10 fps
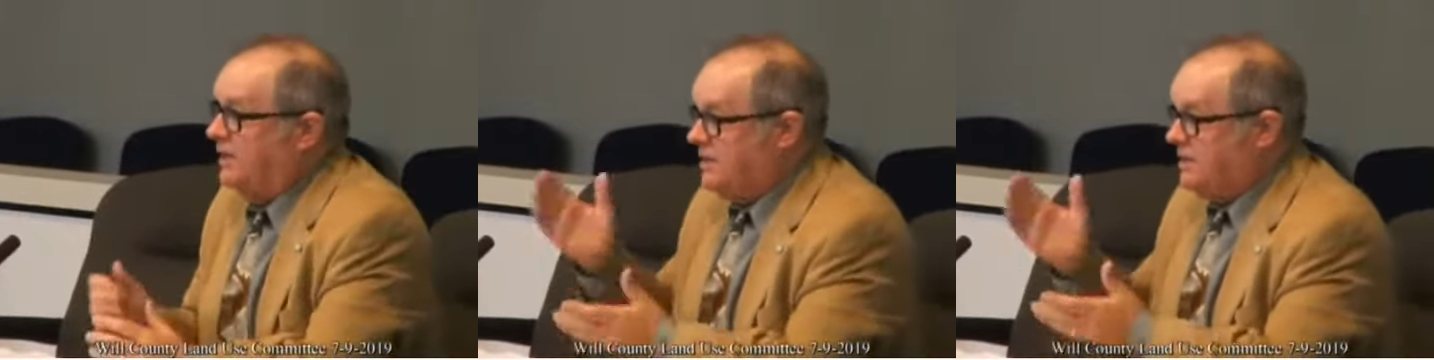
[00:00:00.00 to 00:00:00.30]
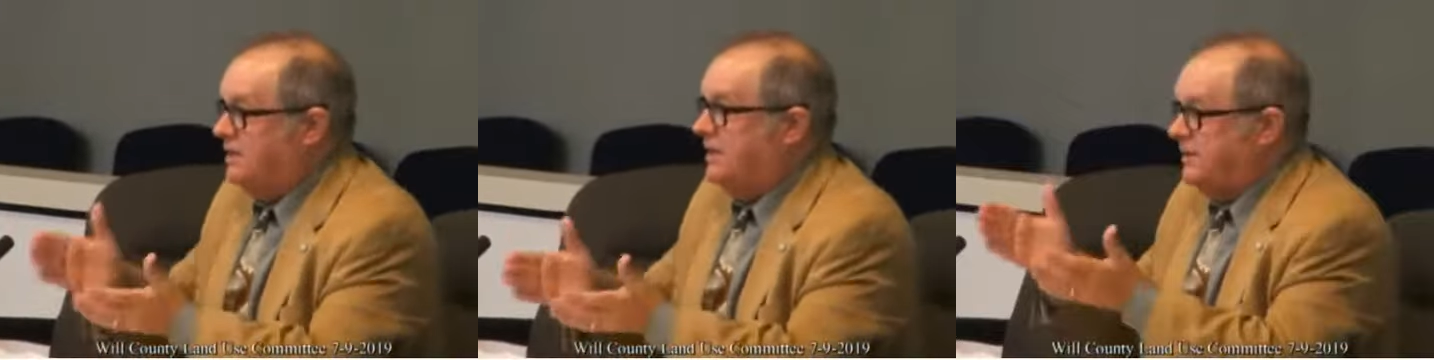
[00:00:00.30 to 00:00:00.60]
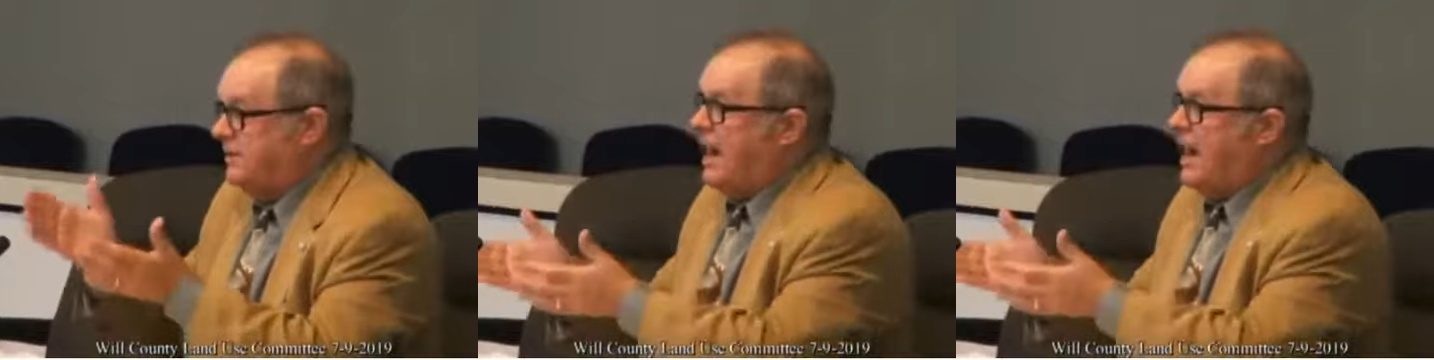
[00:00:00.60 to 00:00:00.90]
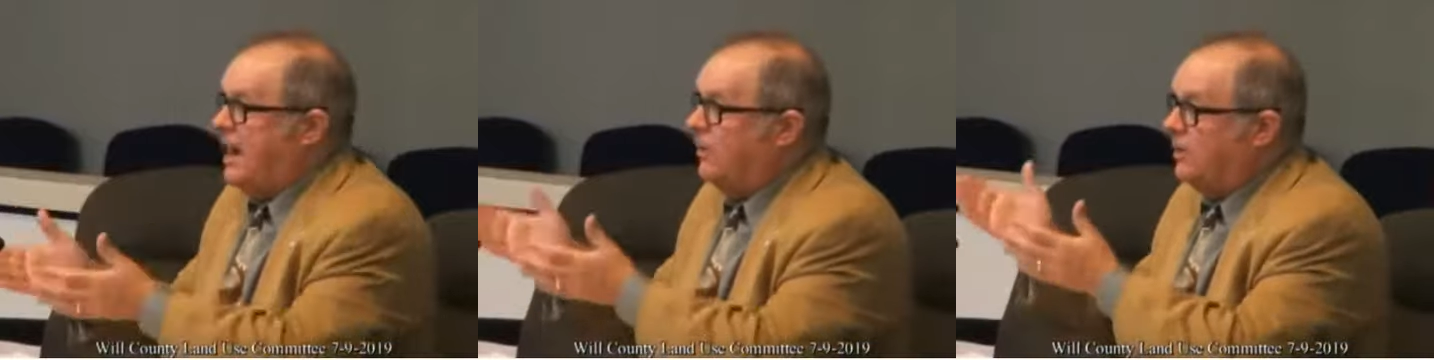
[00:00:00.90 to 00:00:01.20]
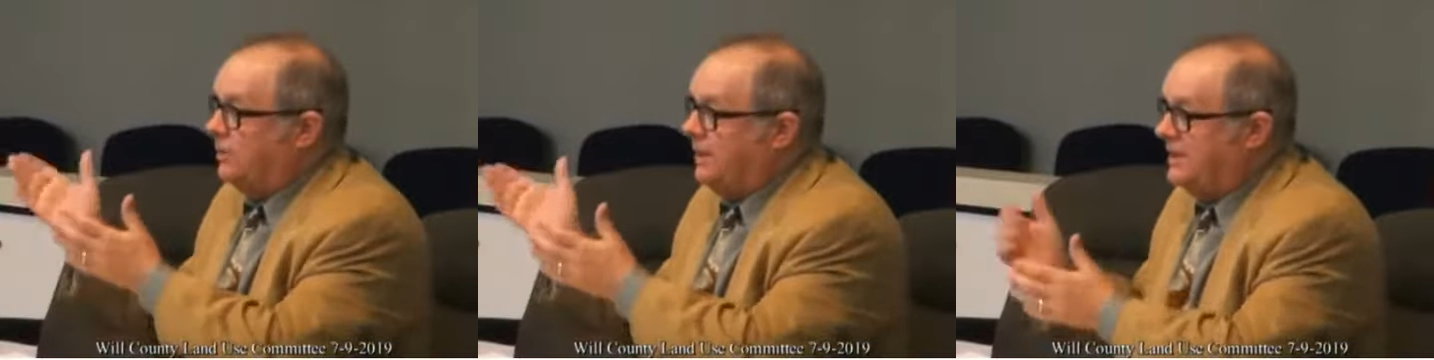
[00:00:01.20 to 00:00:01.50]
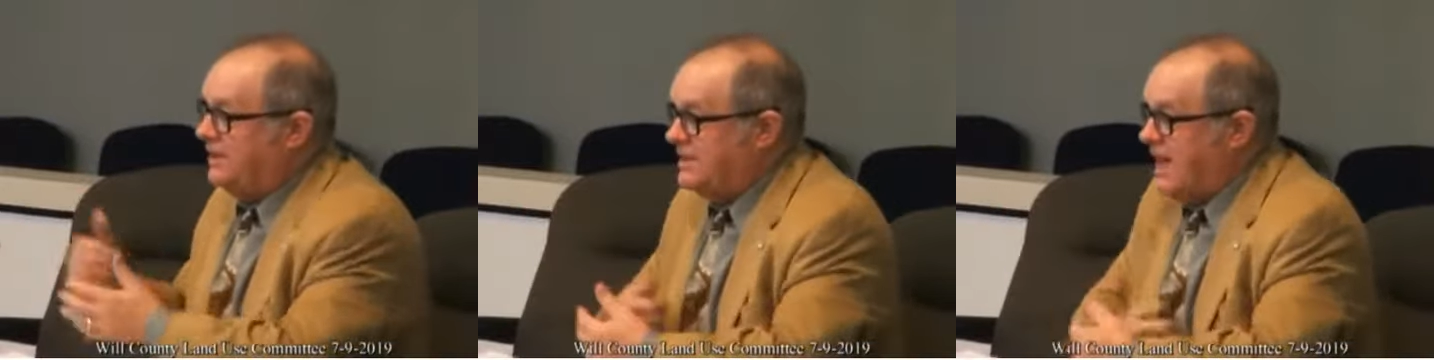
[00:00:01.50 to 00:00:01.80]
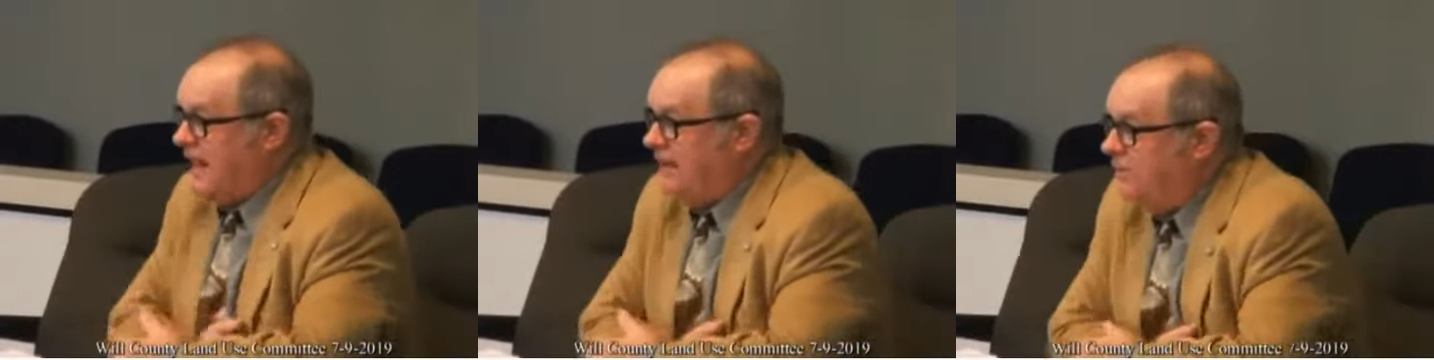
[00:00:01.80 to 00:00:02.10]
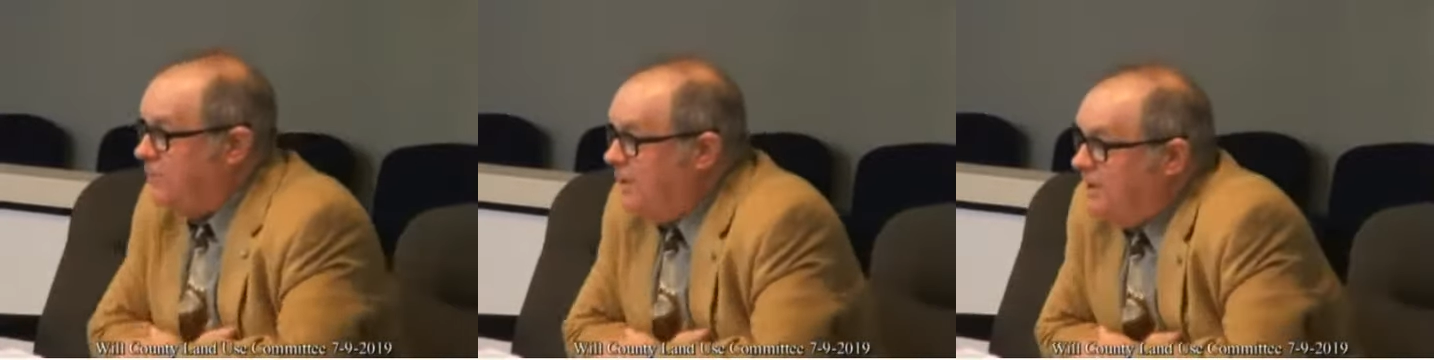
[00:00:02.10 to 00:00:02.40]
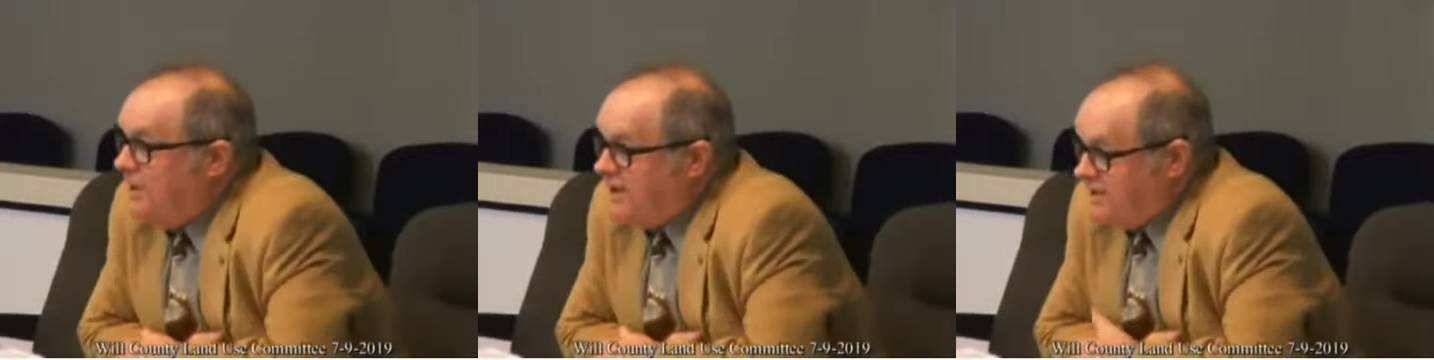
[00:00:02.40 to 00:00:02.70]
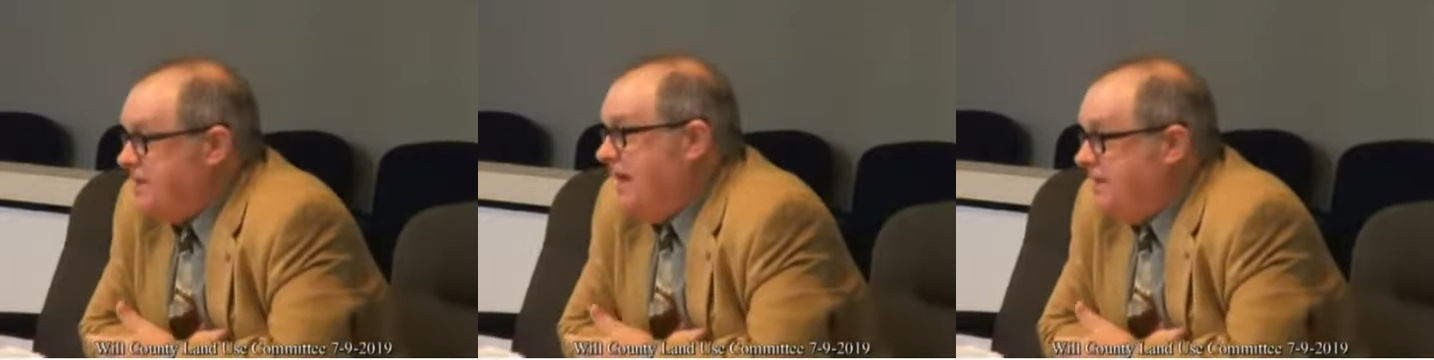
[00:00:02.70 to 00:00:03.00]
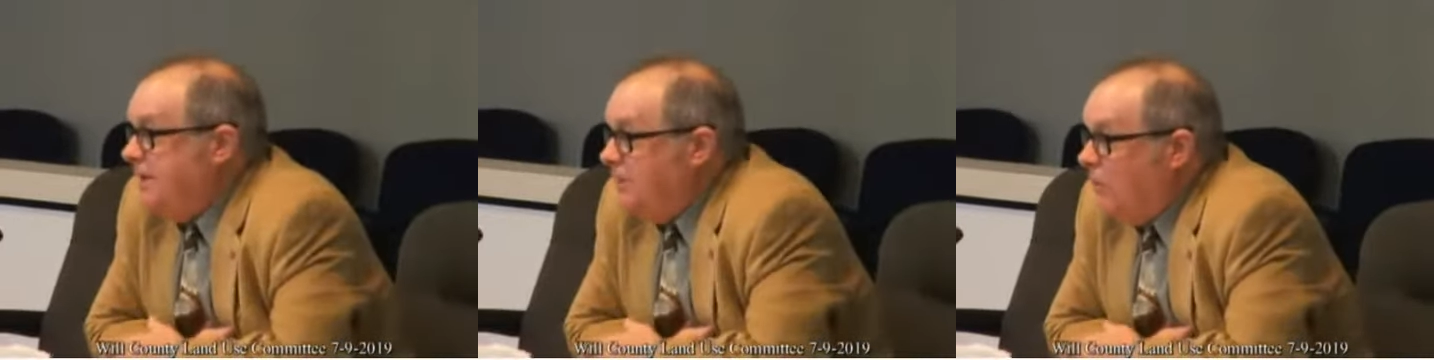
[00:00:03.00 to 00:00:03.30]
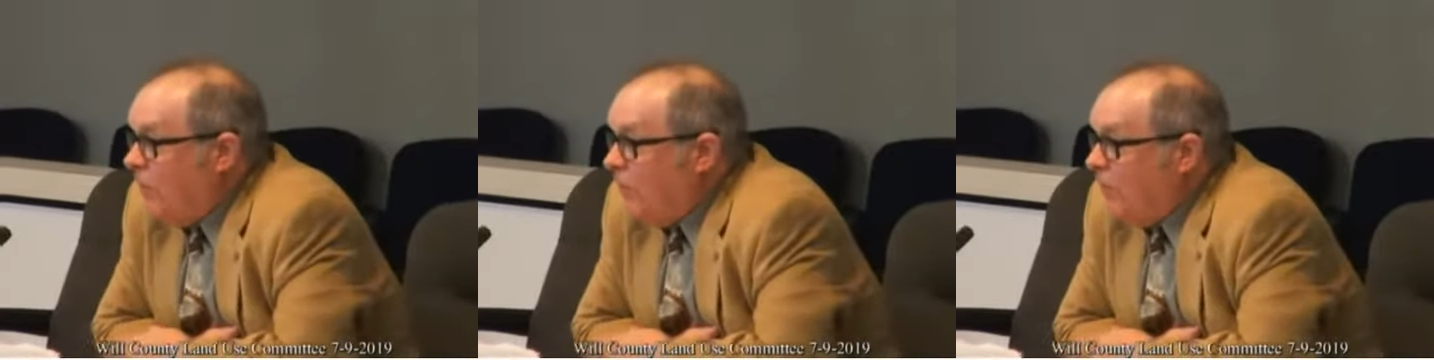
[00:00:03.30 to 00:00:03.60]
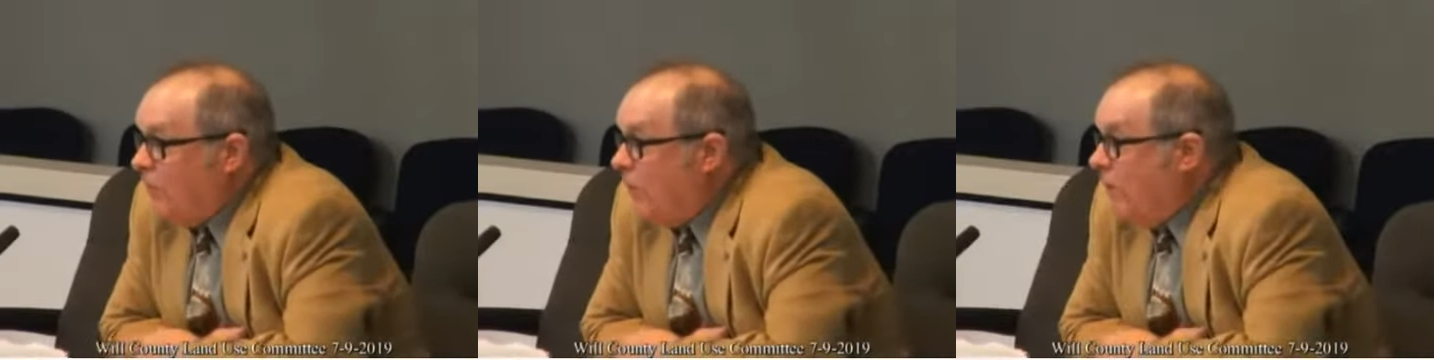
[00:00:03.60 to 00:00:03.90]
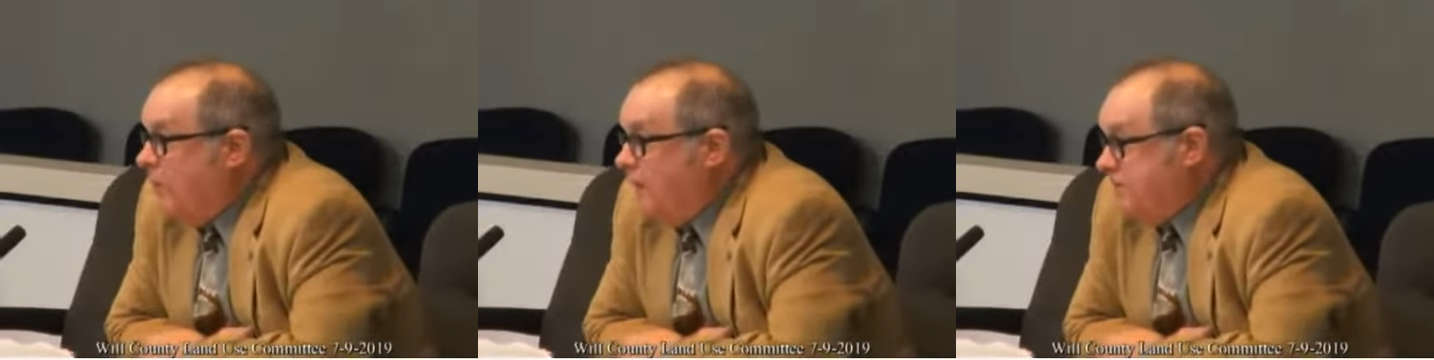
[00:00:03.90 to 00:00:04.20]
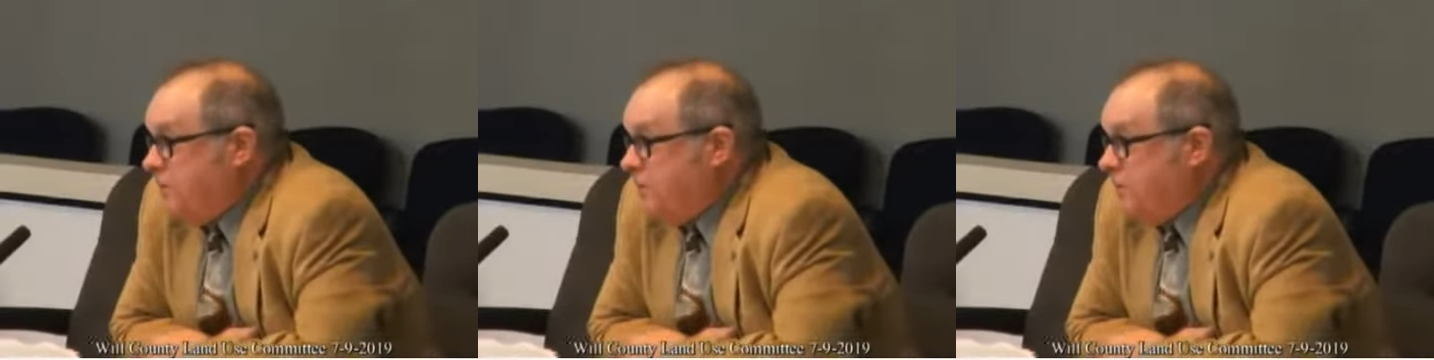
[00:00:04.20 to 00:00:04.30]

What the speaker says: It's just that now it'll be designed with a slightly more robust